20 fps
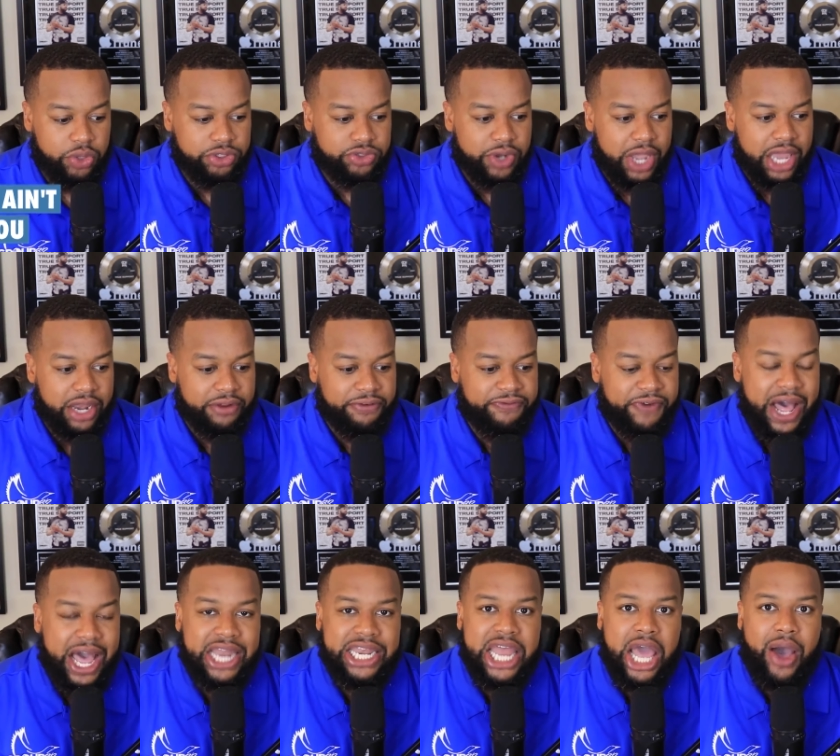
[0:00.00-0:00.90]
When you try to
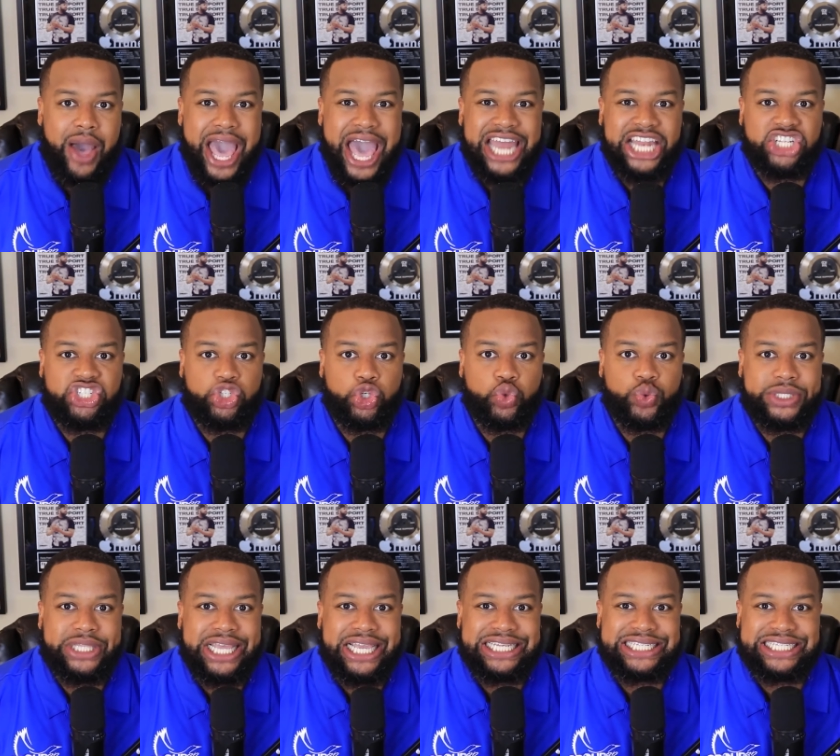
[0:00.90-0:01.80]
find out how to
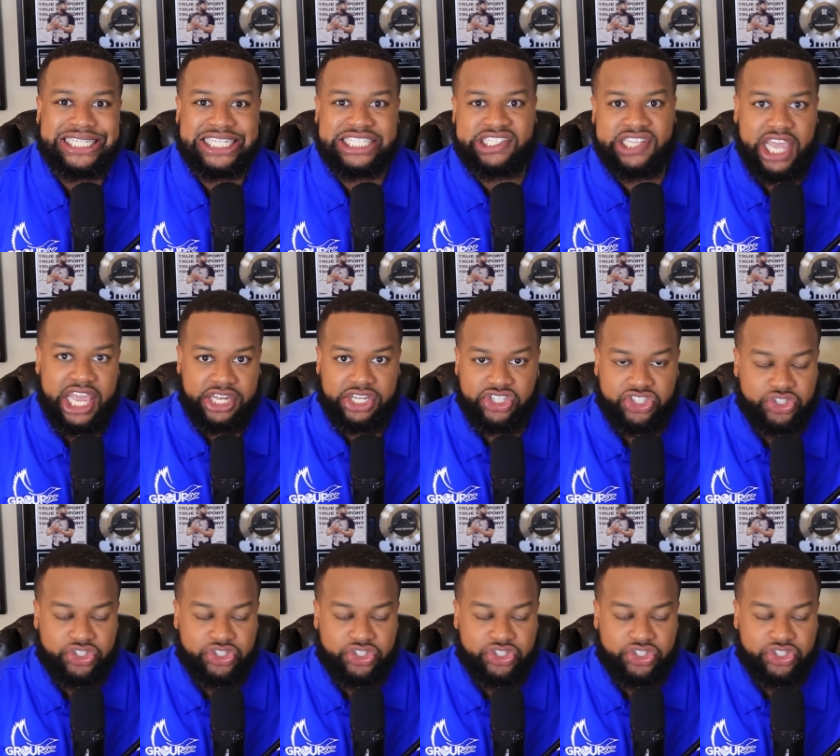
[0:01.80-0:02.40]
do things in this